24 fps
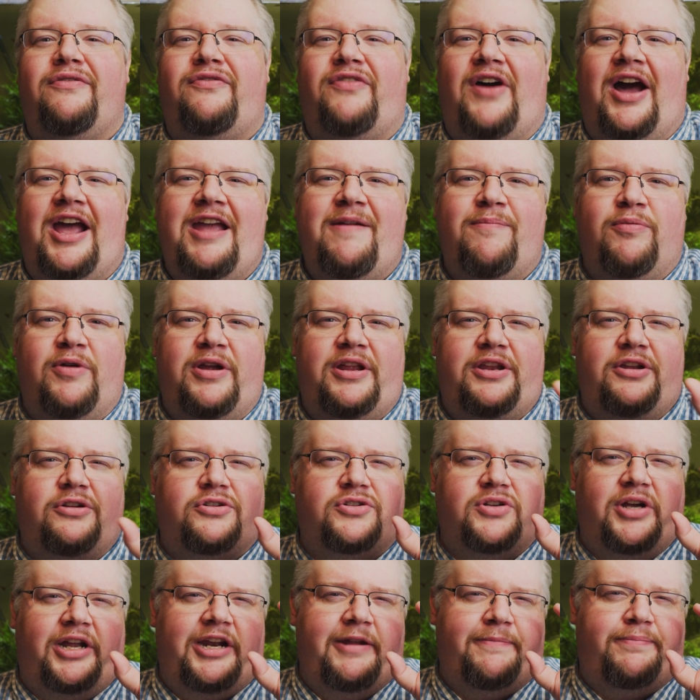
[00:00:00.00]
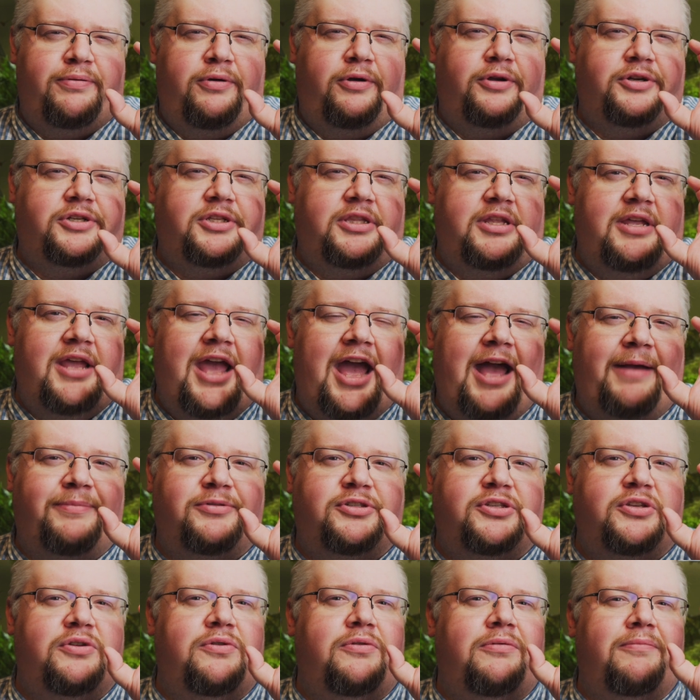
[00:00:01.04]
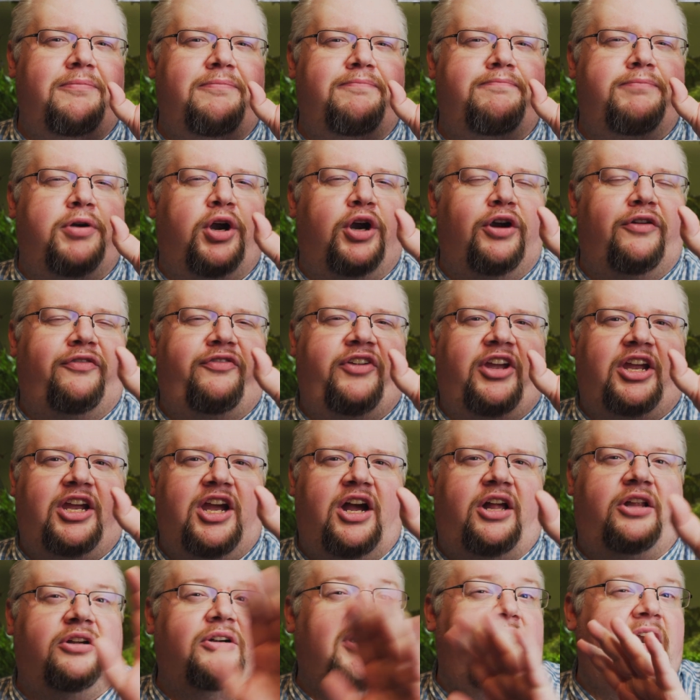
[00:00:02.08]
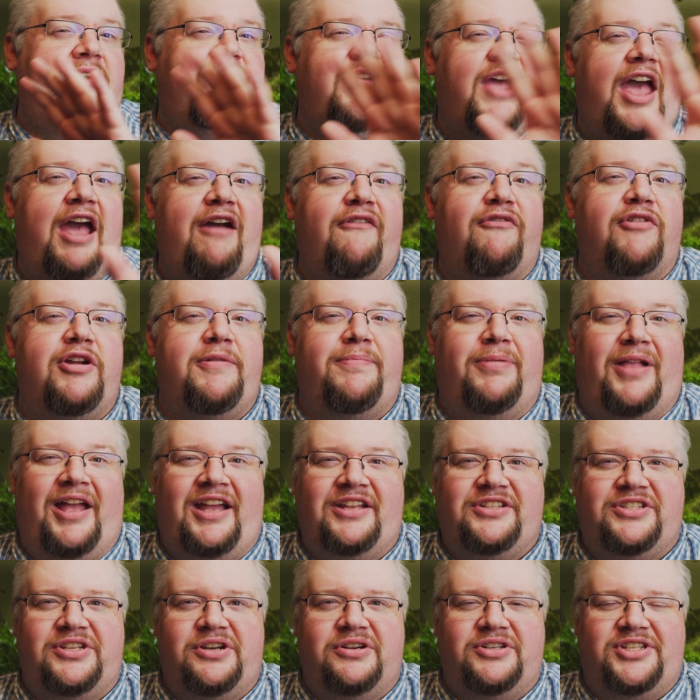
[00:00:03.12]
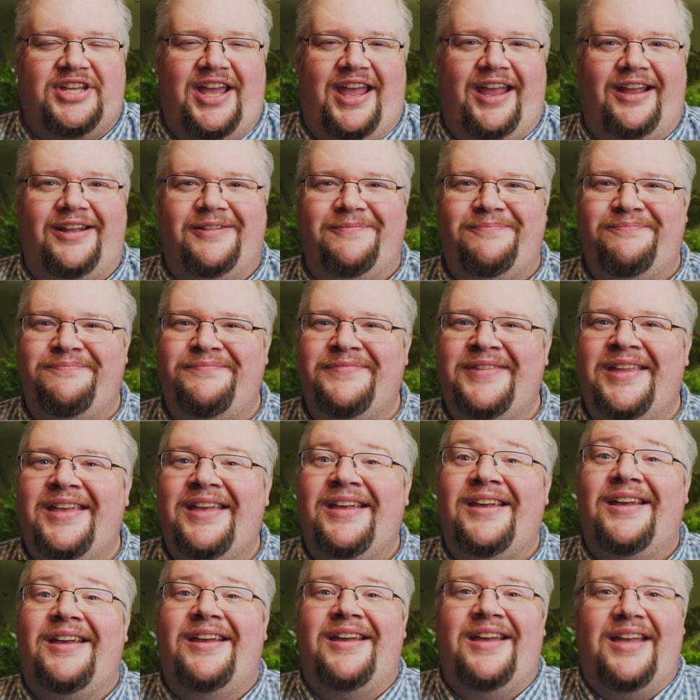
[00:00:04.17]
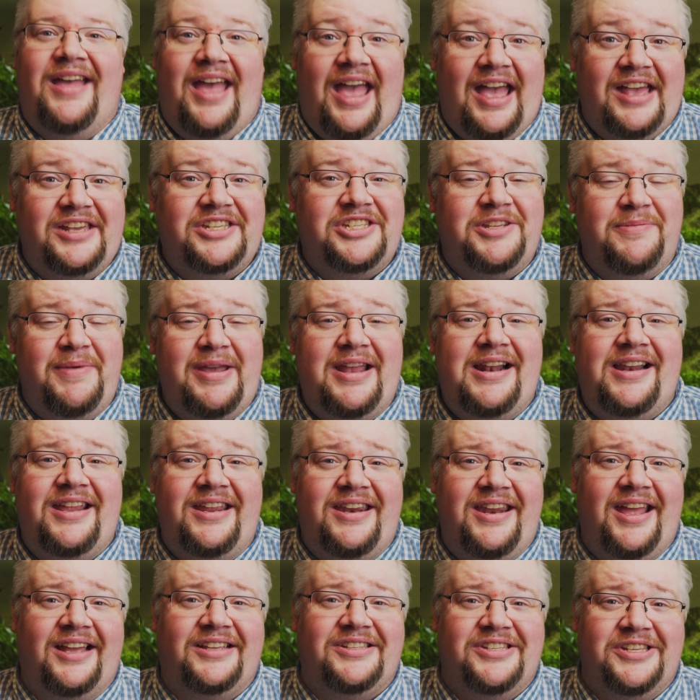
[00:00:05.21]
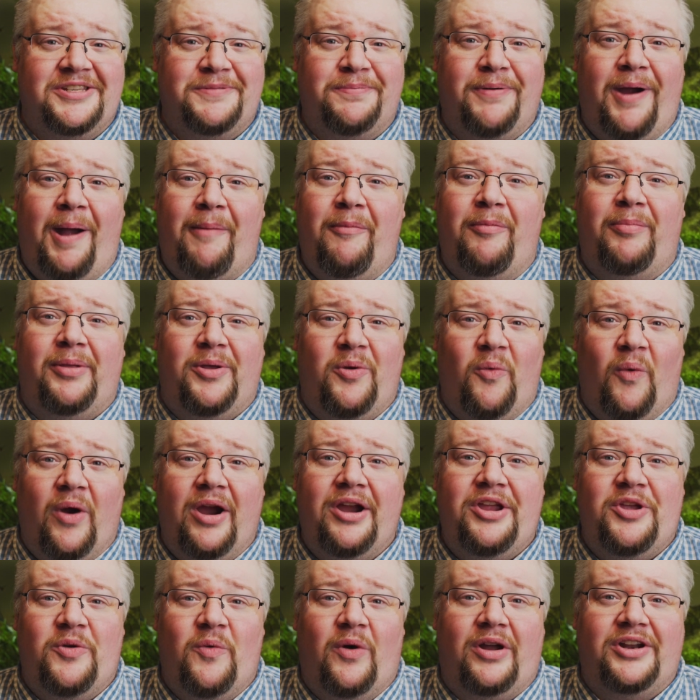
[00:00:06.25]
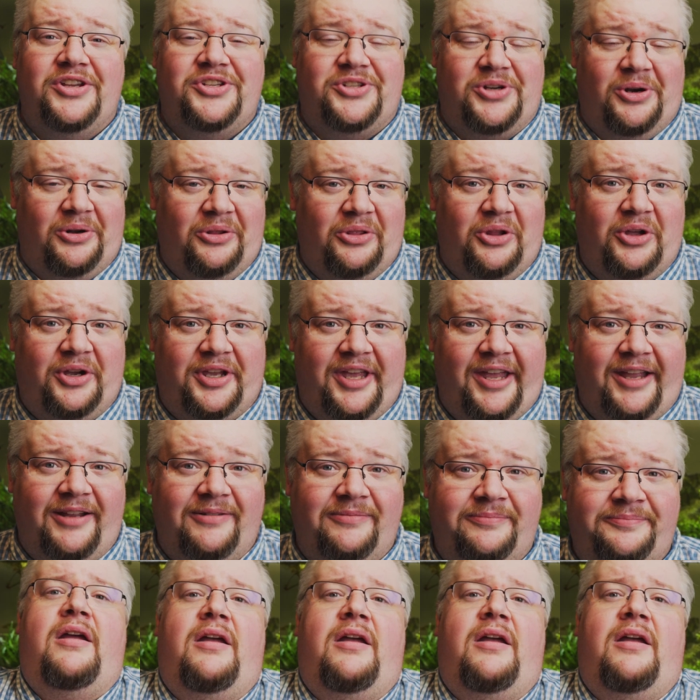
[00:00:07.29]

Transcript: vibrant, you're trying to push the absolute perfect color out of every plant in your tank, Estimated Index is probably where you want to start looking.